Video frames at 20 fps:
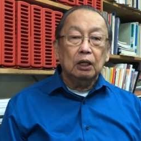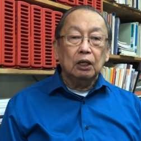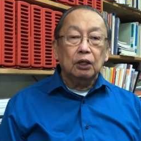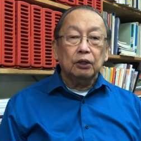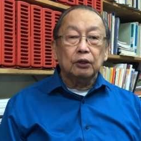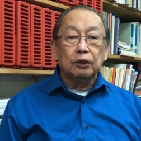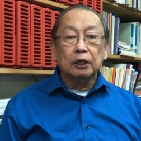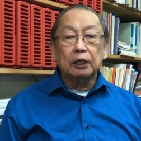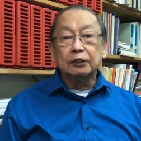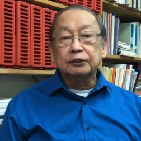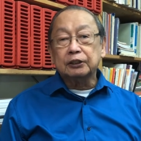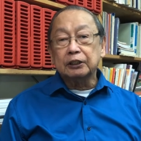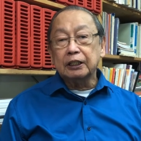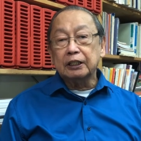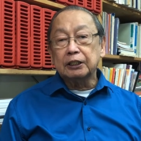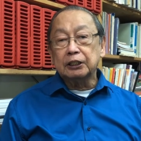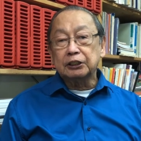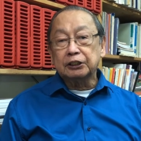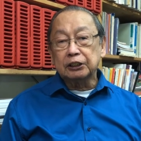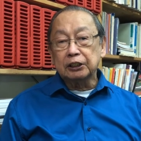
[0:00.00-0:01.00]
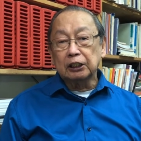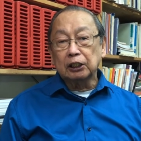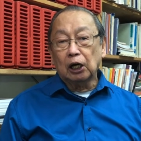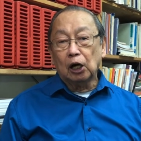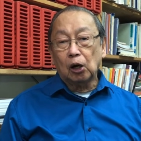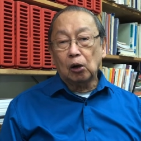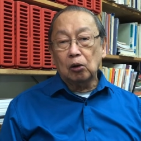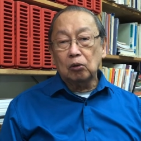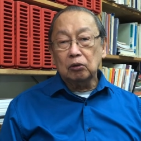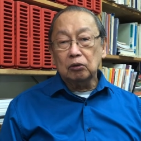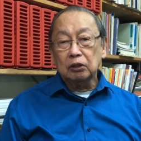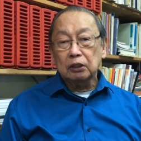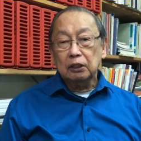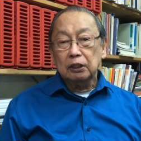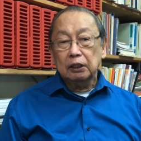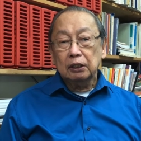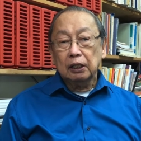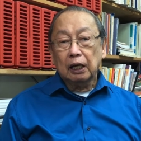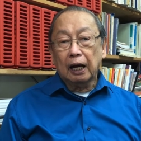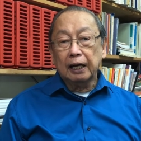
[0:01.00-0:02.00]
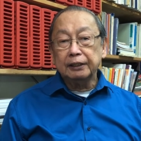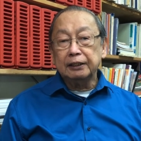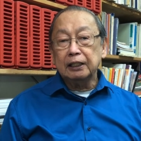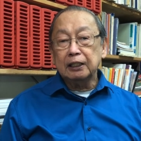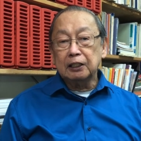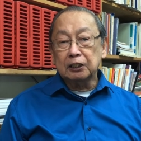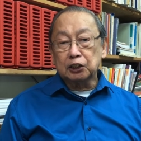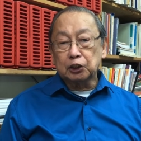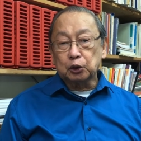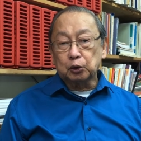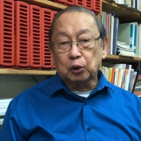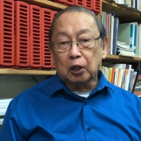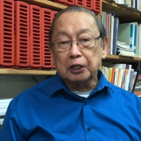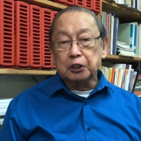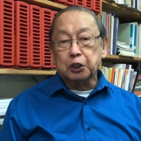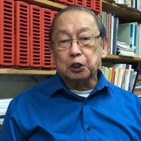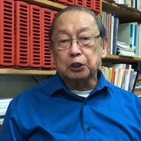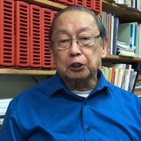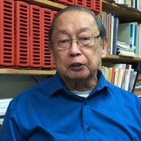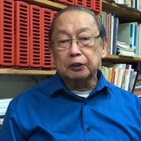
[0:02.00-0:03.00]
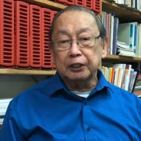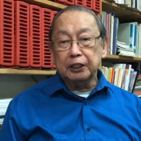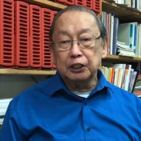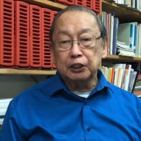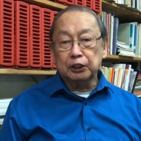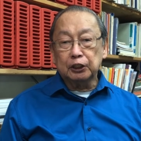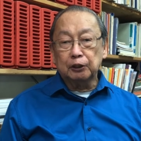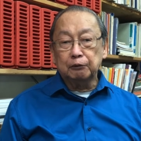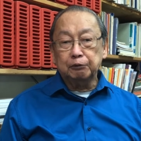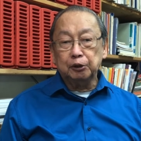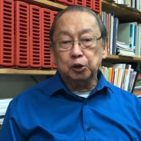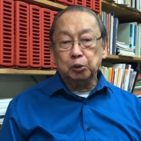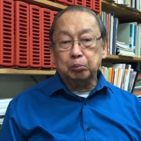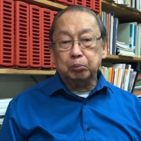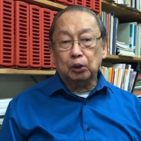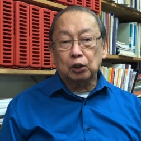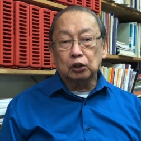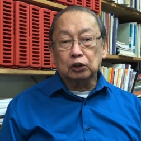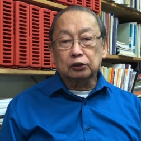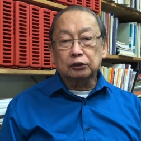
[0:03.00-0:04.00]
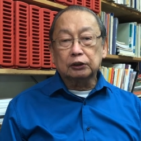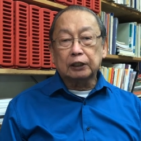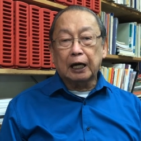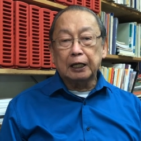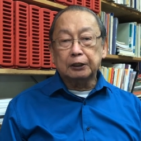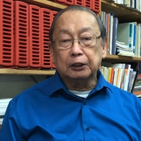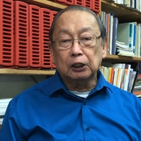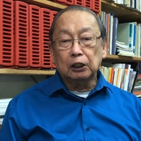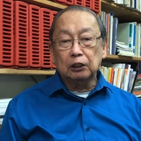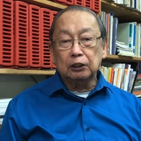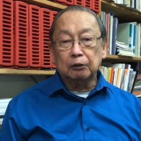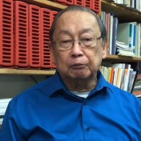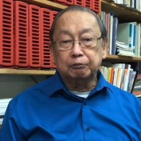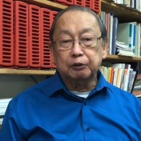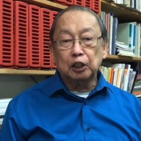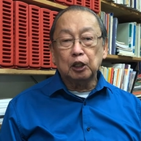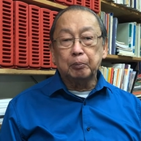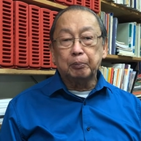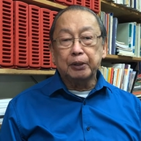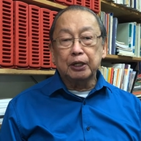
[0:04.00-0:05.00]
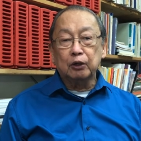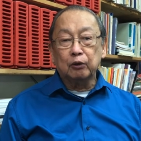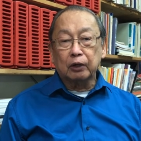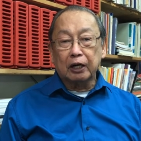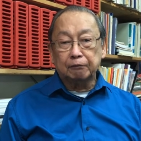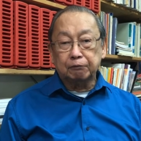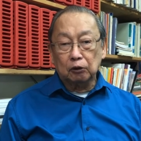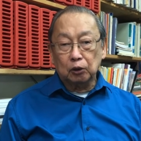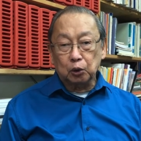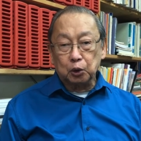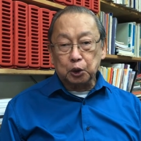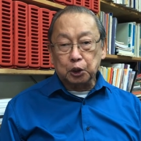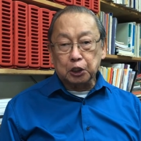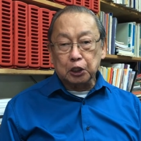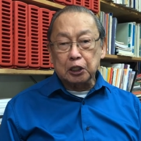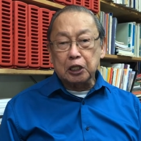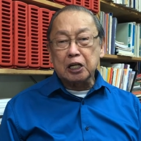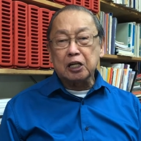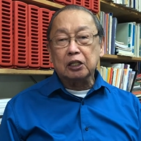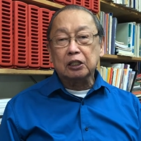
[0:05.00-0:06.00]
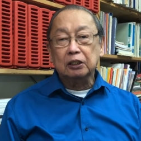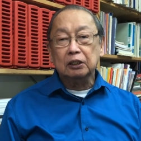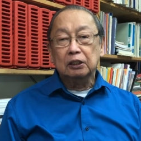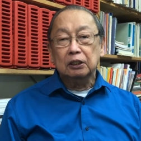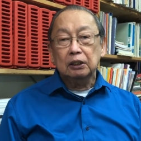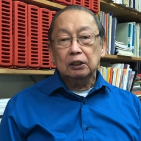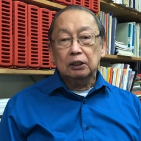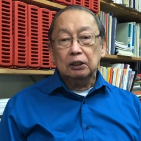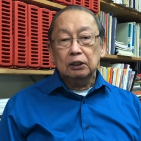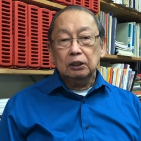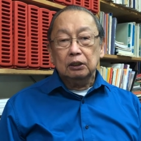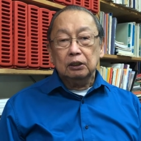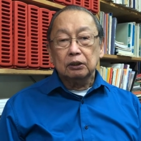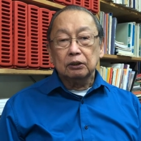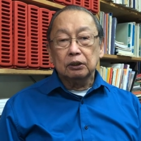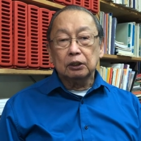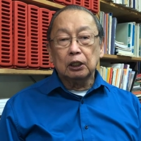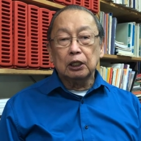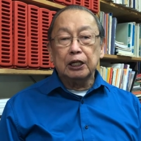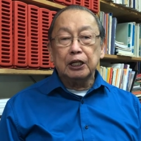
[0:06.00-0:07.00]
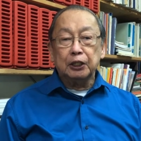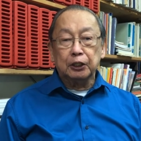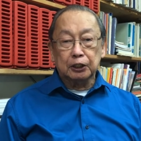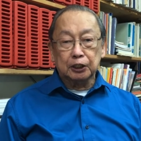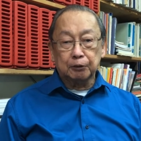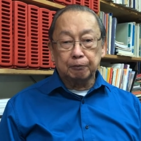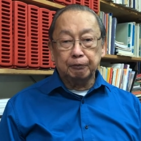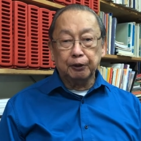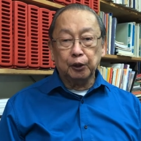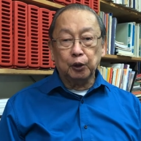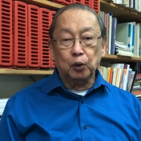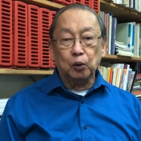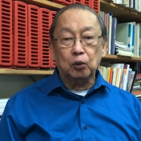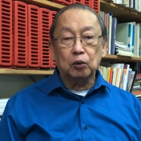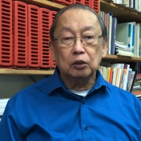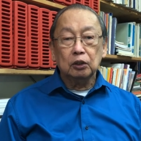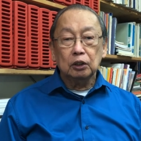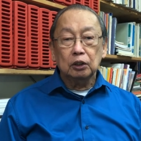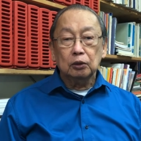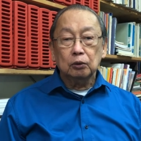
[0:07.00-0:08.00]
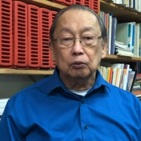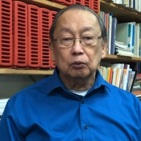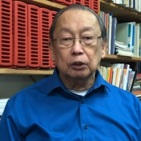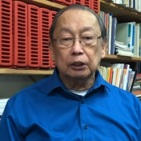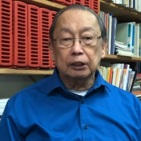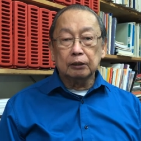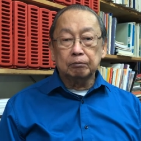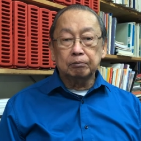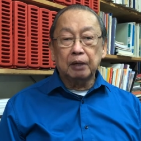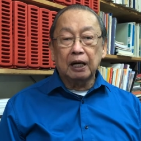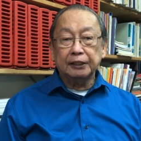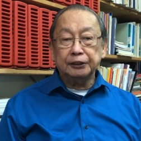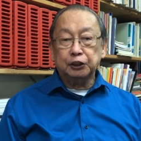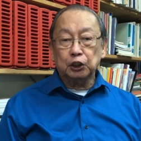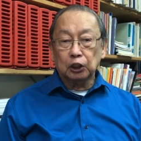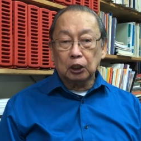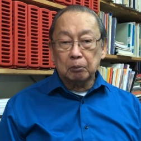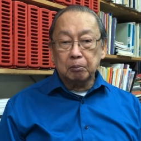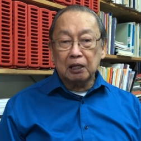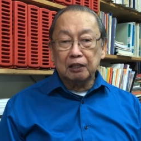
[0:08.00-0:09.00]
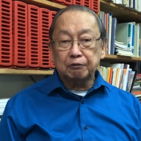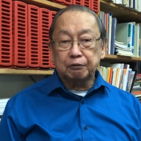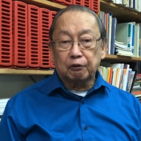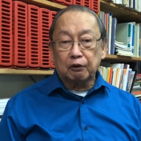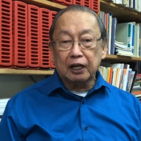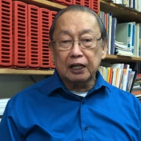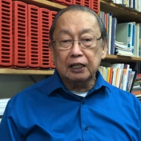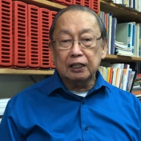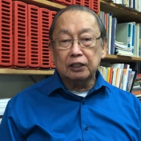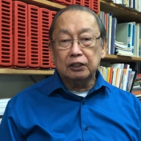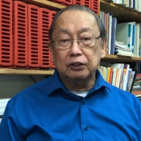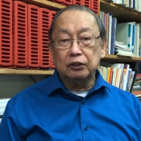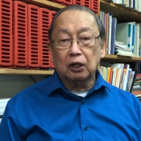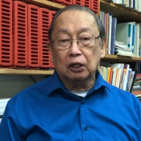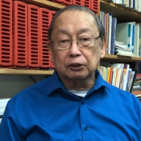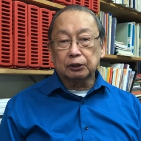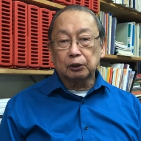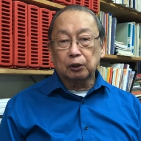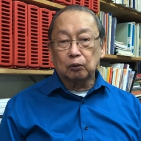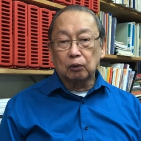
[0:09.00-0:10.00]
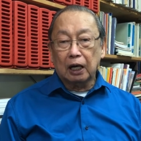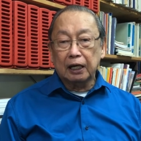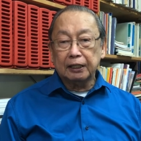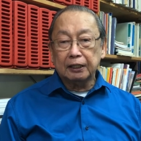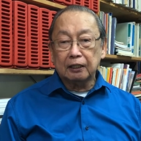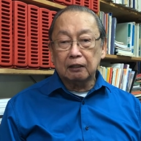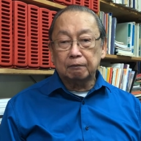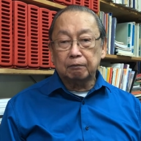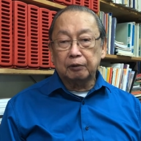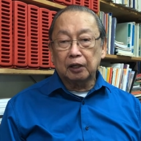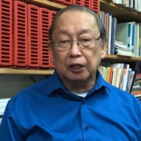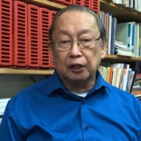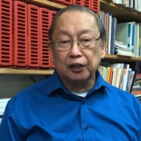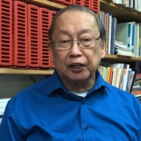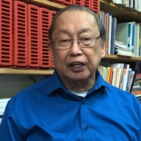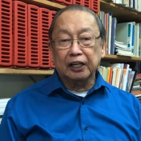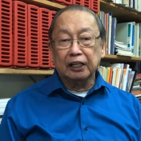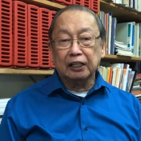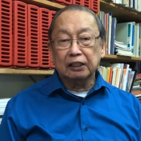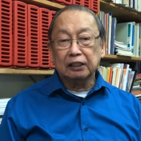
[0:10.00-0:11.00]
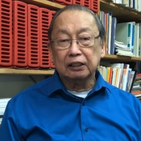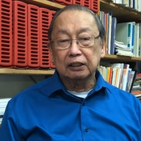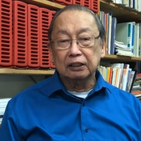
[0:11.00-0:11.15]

30 years ago, I did a structured interview book titled The Philippine Revolution The Leader's View with my German friend Dr. Rainer Werning,